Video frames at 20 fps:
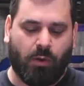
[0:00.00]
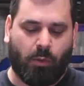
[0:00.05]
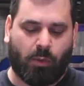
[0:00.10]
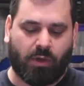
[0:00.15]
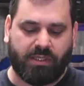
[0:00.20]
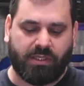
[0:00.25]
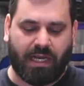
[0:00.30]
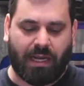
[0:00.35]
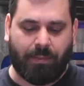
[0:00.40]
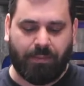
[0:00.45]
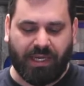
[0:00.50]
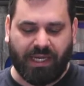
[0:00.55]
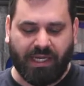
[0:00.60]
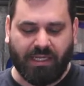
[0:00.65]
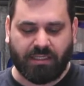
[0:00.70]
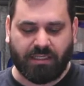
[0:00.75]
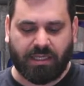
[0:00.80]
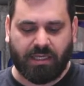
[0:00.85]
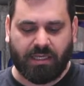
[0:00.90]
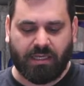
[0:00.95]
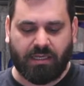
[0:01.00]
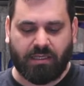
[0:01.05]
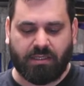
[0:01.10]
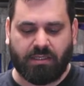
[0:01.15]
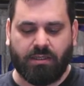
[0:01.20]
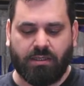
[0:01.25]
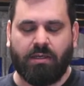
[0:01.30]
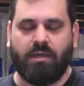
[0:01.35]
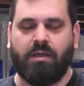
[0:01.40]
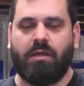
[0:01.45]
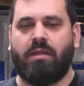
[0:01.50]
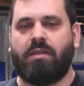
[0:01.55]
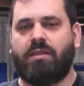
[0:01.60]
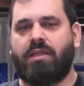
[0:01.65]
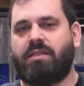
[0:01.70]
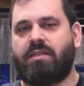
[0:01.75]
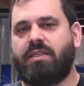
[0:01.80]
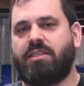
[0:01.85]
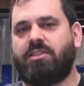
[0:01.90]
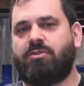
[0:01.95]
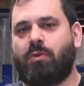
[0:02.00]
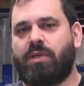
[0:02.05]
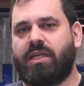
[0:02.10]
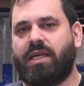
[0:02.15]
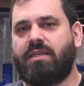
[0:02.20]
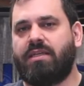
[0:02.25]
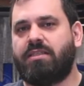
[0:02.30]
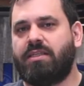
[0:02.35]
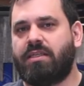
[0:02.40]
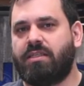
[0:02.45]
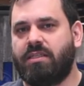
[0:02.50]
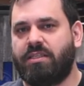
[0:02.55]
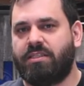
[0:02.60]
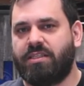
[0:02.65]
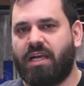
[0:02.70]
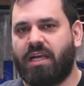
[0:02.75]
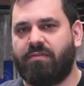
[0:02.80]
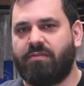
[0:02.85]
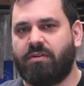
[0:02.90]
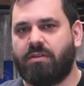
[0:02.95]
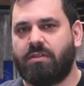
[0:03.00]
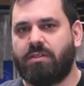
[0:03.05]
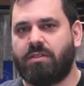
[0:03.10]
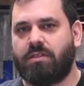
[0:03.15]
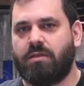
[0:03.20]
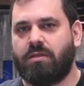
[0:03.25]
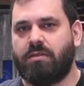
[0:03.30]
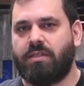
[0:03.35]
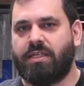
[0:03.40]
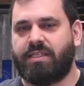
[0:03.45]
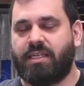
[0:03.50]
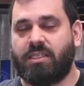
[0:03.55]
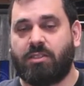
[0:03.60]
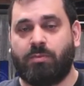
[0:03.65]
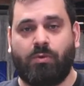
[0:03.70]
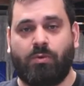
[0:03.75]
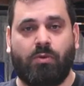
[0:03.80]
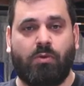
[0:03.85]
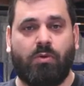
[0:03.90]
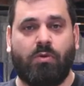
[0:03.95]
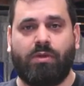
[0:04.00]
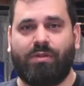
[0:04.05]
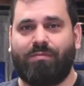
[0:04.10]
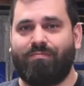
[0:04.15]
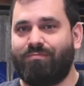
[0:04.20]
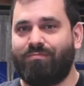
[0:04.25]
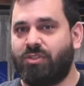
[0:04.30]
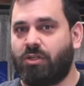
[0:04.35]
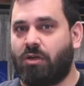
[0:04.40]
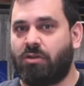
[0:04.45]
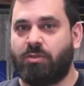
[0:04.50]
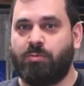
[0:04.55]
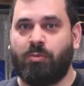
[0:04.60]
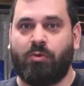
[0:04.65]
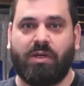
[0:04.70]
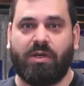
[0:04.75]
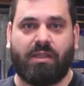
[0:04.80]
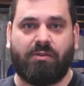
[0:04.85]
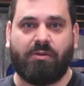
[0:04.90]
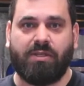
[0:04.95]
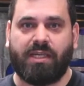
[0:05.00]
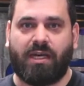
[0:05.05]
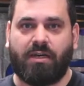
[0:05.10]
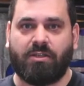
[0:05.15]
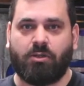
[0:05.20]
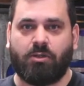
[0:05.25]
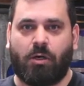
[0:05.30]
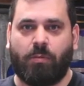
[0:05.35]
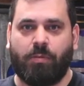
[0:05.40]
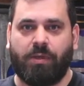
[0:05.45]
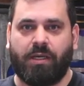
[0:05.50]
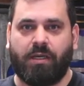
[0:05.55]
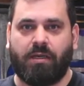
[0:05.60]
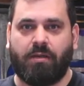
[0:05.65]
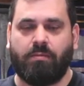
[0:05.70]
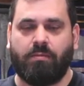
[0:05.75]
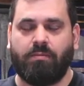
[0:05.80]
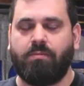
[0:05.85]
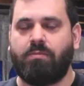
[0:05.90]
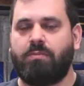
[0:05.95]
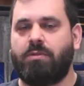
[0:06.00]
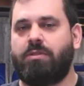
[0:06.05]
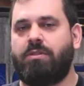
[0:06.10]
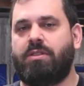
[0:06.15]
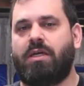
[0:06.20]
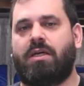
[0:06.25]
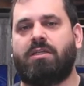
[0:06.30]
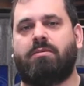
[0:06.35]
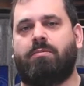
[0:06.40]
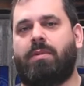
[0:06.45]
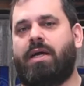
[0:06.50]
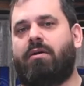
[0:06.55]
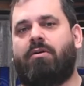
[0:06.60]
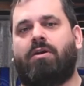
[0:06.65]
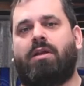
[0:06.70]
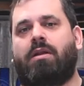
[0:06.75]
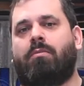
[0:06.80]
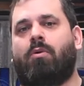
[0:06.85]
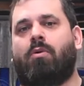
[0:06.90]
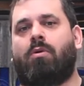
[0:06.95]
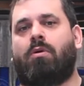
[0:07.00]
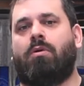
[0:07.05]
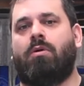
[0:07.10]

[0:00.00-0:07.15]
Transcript: What that means is that these 2867s that they spool, start spooling at 3,000 RPM doesn't matter anymore.